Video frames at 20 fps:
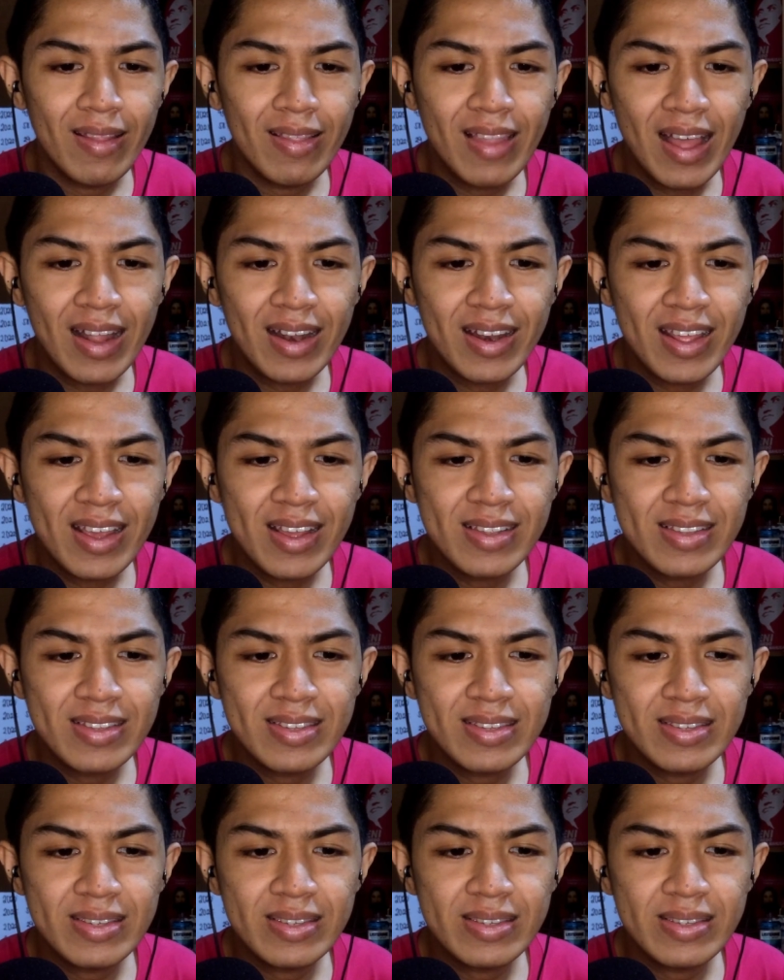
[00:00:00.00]
That
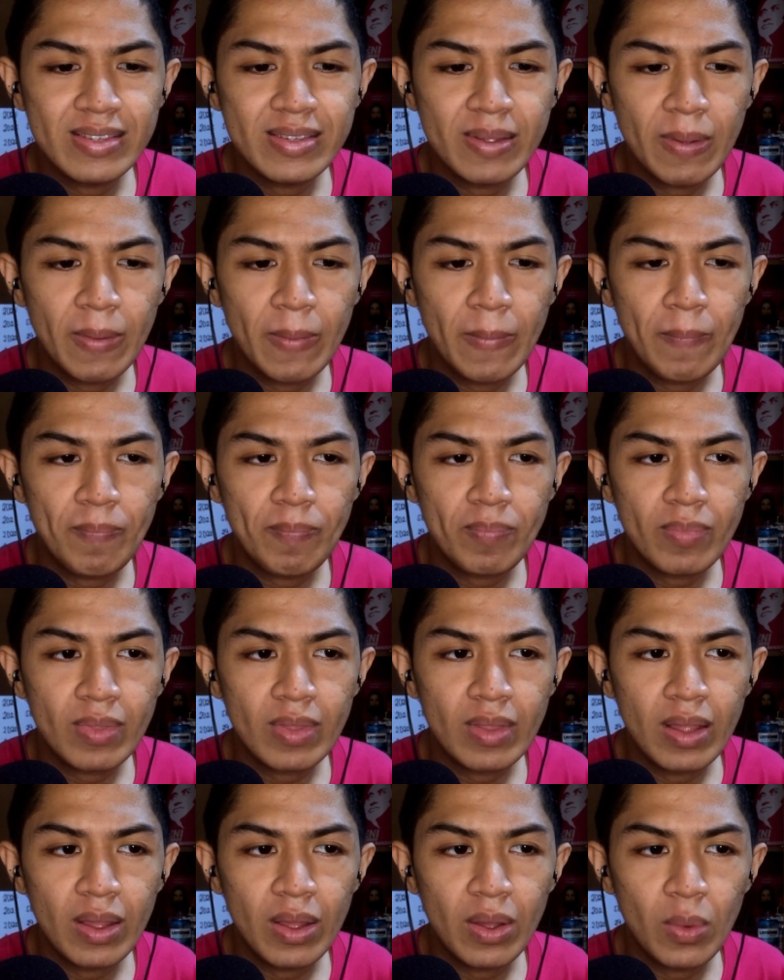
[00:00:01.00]
is
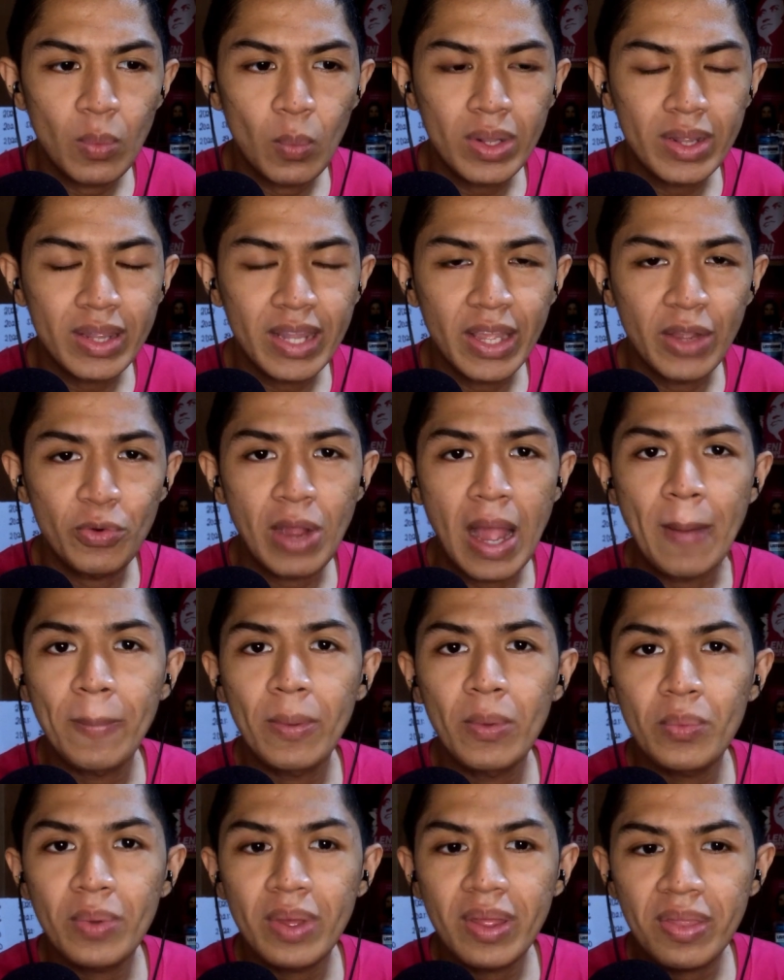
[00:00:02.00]
what they
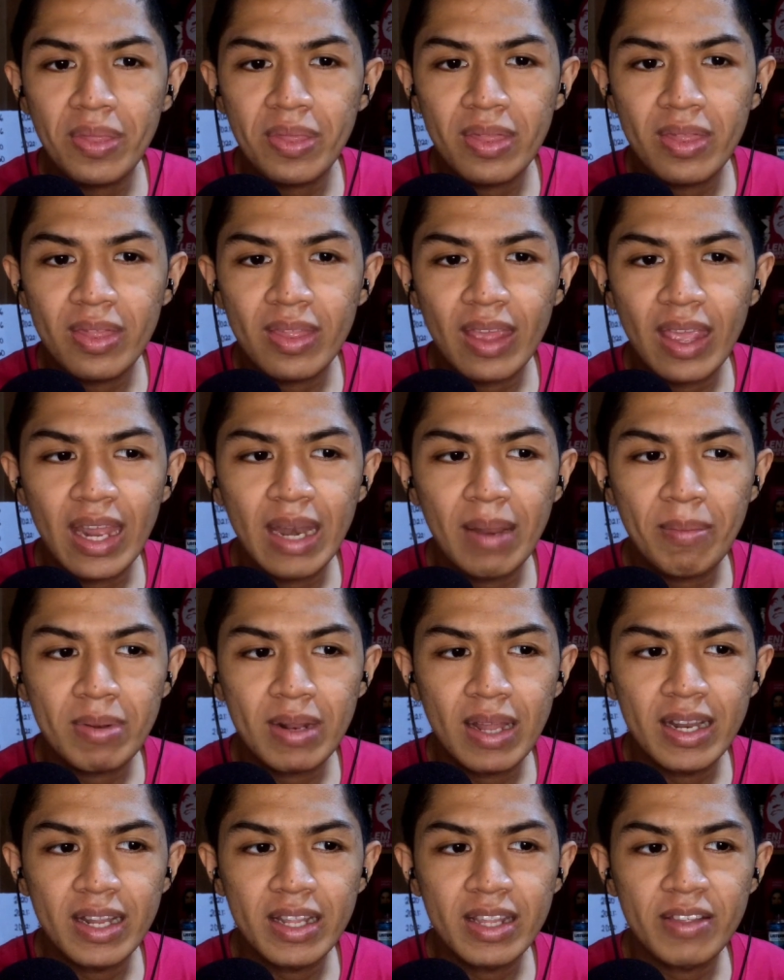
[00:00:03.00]
grapple with, and I'm
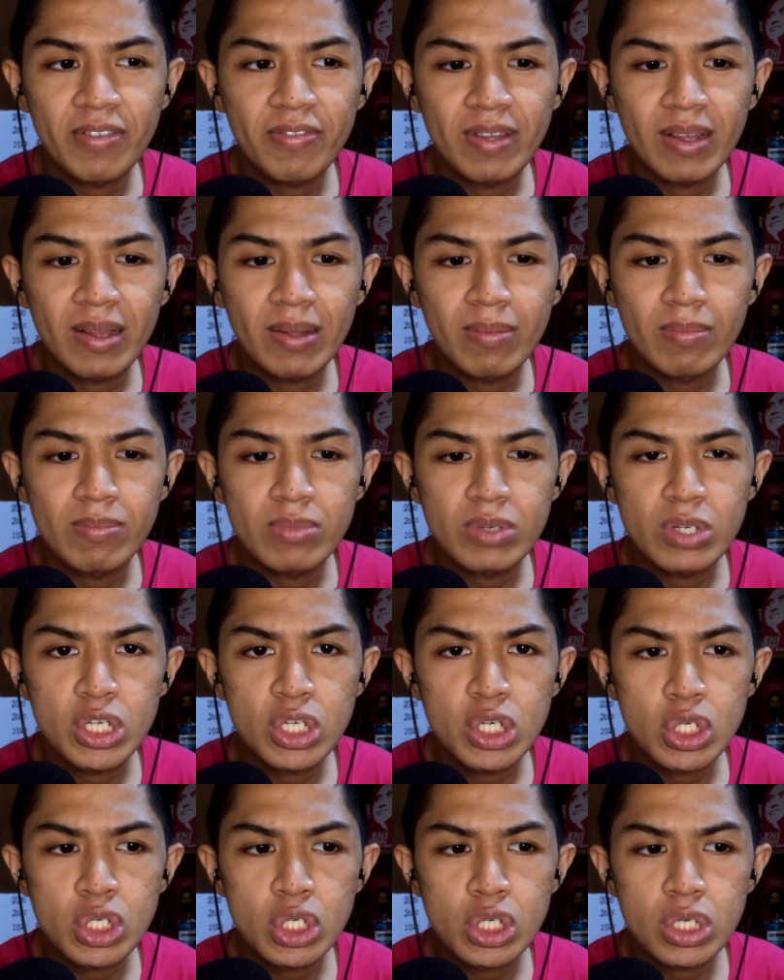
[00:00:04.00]
glad that the film
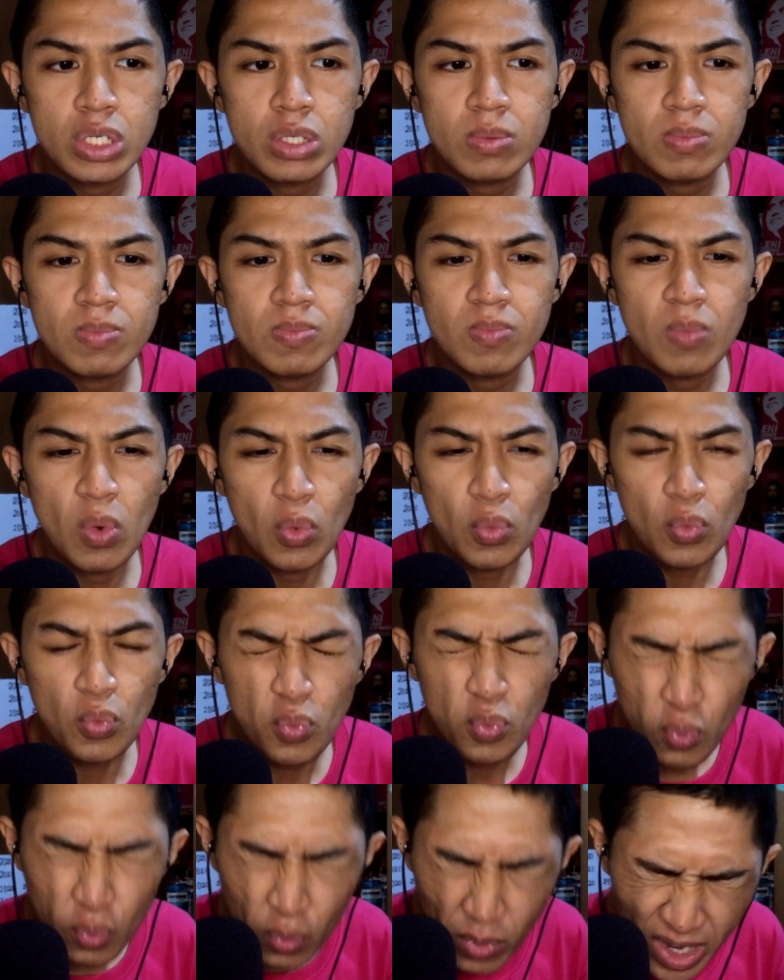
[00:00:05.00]

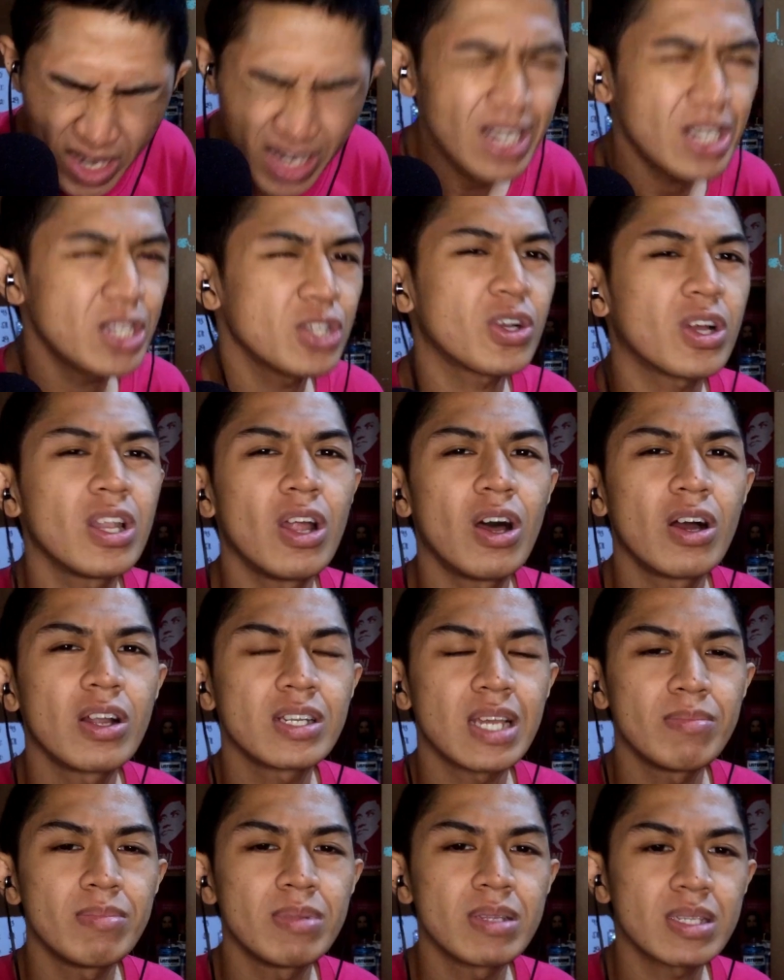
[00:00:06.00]
really took a long
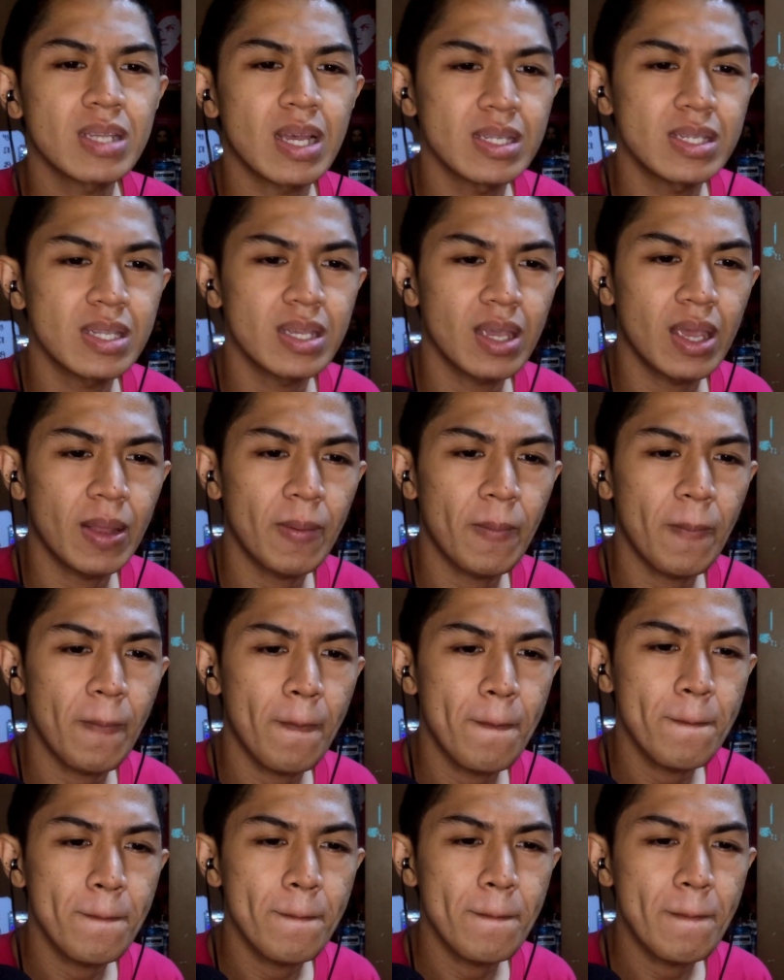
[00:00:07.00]
time discussing it.
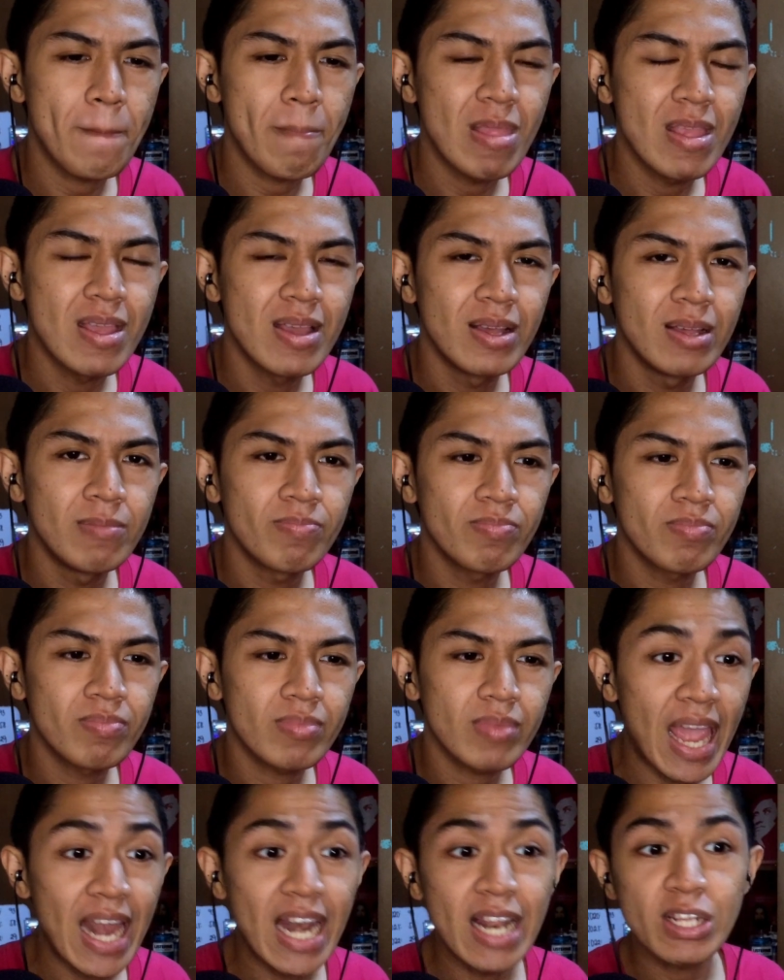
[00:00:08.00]

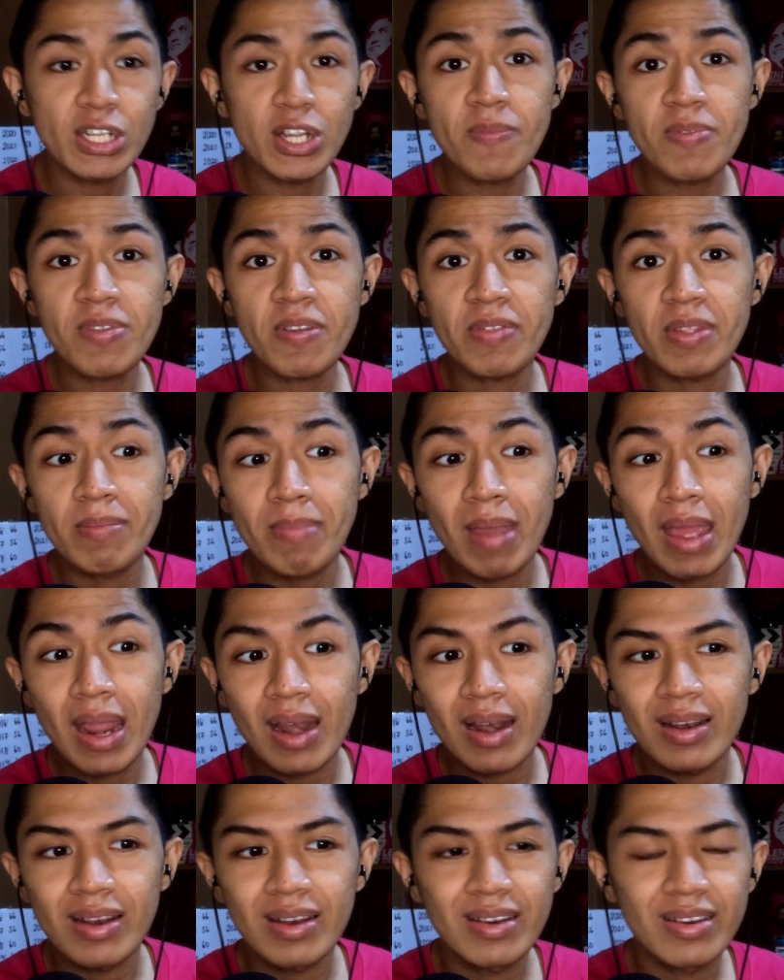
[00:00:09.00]
And in terms of the
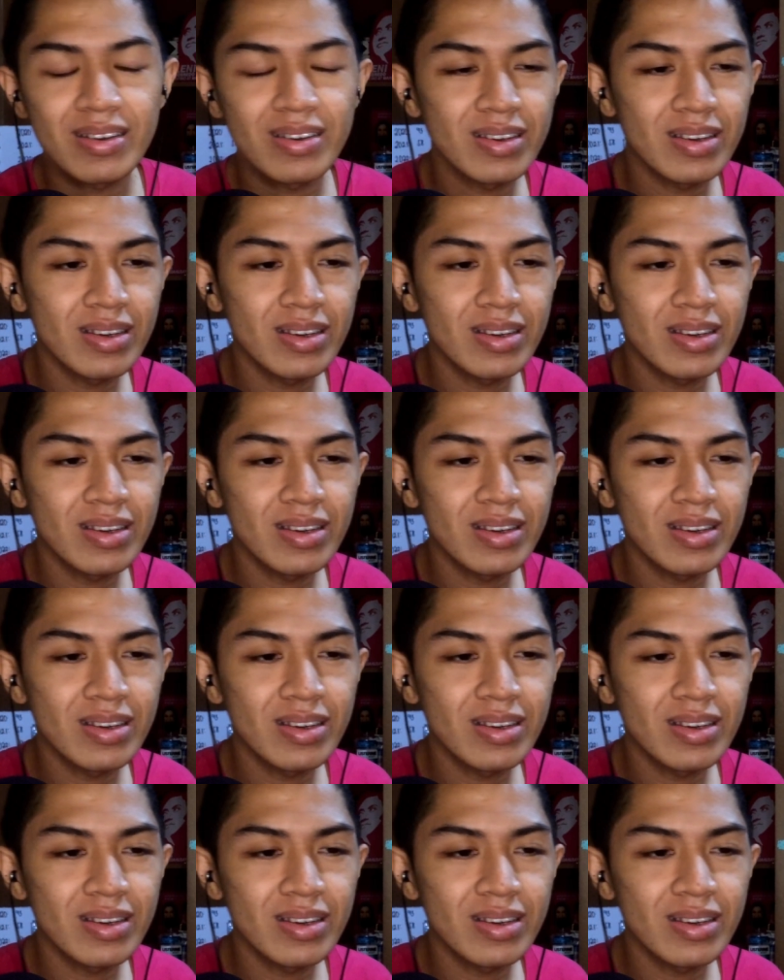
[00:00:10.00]
men,